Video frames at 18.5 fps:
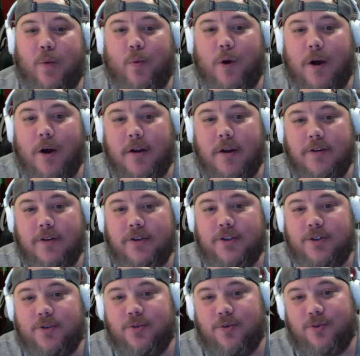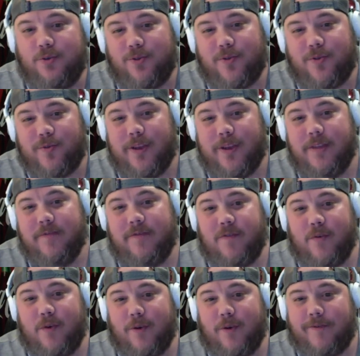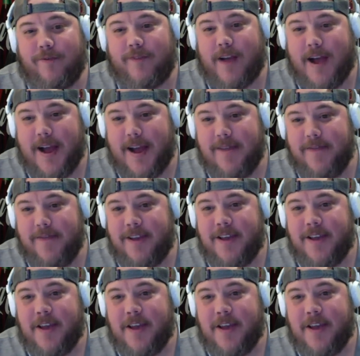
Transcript: 1, 2, 3, 4, 5,